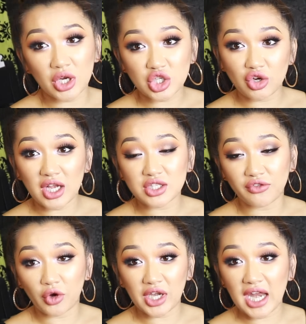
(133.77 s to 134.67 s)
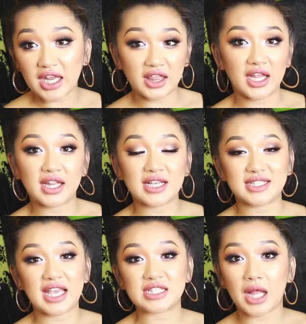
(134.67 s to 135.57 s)
I try to avoid anything that
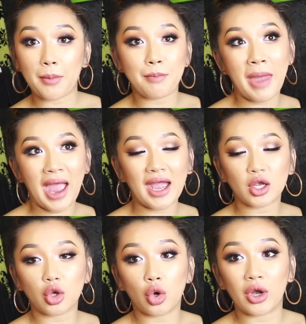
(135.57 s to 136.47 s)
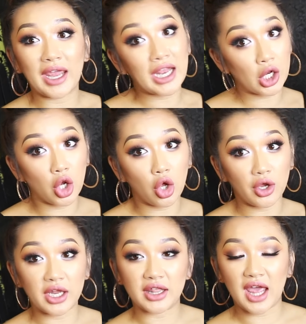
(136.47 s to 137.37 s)
says like MAC or like
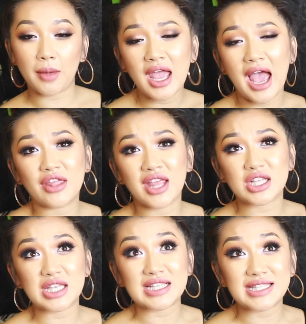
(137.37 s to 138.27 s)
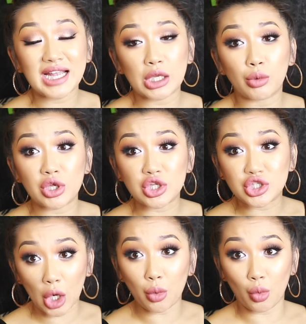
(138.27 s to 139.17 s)
Inglot in there, and that's exactly what you
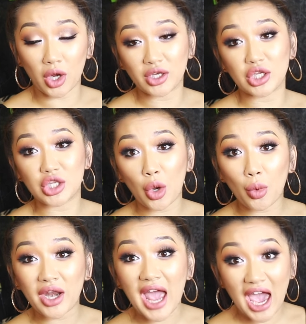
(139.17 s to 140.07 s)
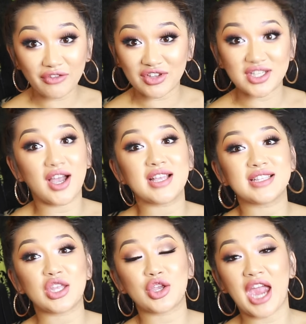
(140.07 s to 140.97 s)
don't want. You don't want to advertise
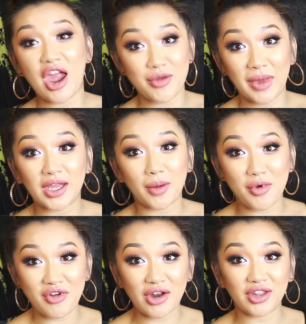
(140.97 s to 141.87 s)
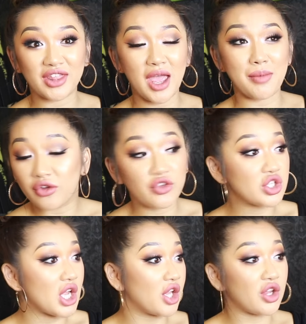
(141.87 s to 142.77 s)
that you're carrying makeup around in there. If you
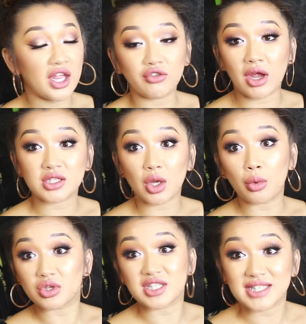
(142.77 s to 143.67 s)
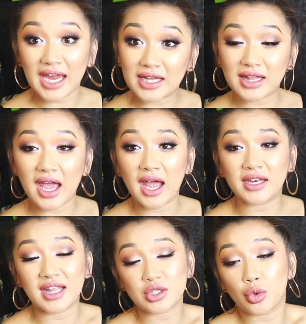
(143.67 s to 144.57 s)
turn your head around, someone will just take that,
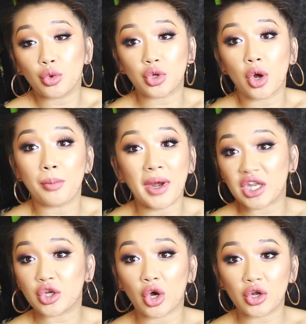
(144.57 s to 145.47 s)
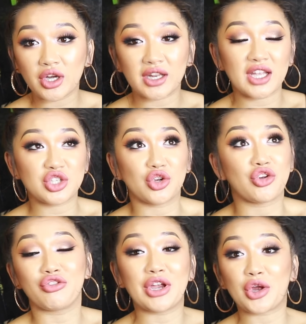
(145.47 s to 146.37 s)
and that's all your money gone and that's your
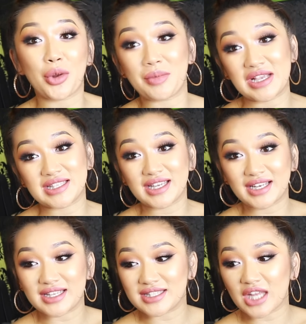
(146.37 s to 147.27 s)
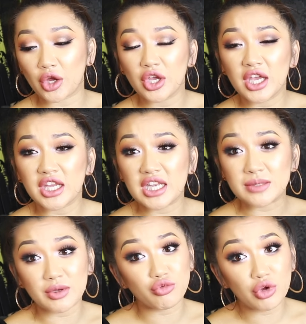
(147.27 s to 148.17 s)
career gone, basically. So you need
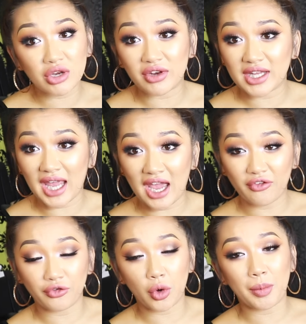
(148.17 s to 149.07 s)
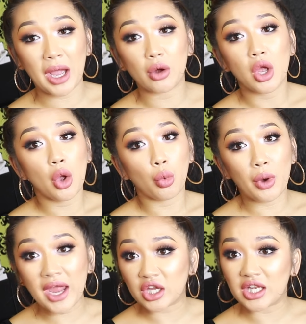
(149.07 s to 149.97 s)
to be really, really careful about
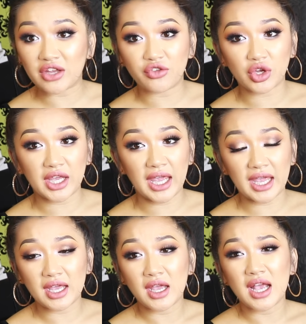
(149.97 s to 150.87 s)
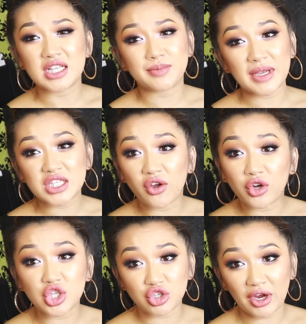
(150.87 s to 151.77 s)
where you leave your kit, especially on
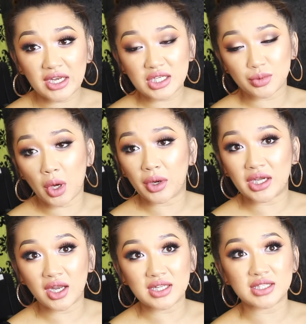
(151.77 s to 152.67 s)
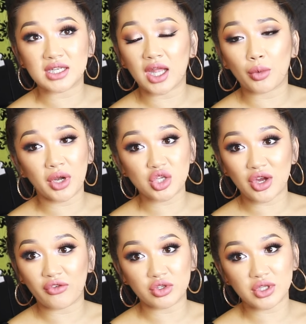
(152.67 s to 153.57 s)
the train as well in London. Like, when I
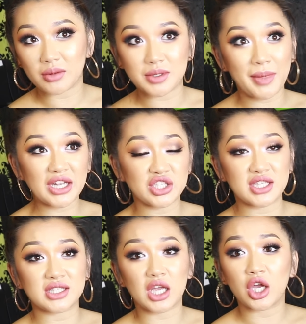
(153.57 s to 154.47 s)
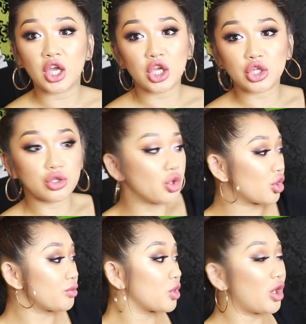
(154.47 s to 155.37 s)
travelled up to Manchester,
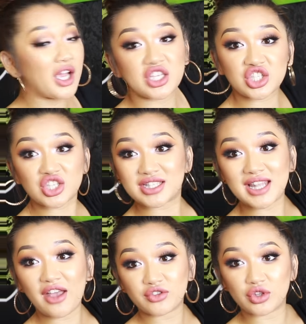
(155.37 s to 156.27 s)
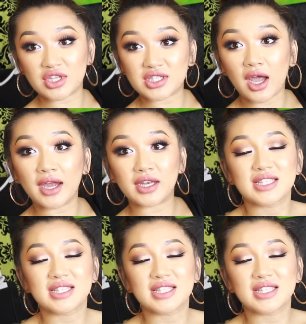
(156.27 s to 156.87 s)
Your, your luggage is just left on the side.